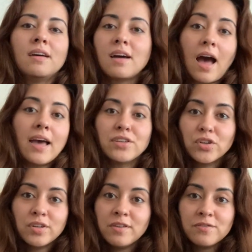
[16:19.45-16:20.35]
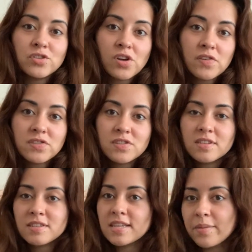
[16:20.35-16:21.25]
I could have just
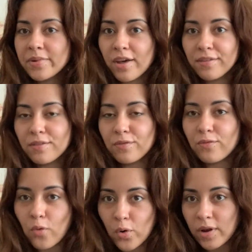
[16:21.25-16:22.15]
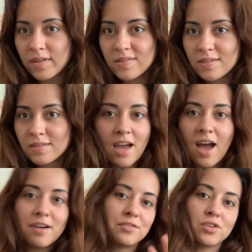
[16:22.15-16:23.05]
stepped out of the forest
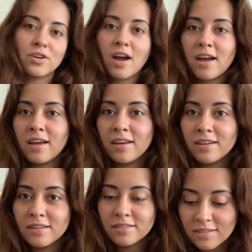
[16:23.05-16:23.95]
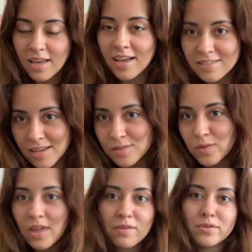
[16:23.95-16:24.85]
after I had sex
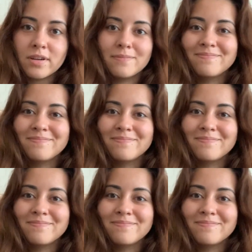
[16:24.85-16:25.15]
with Edward.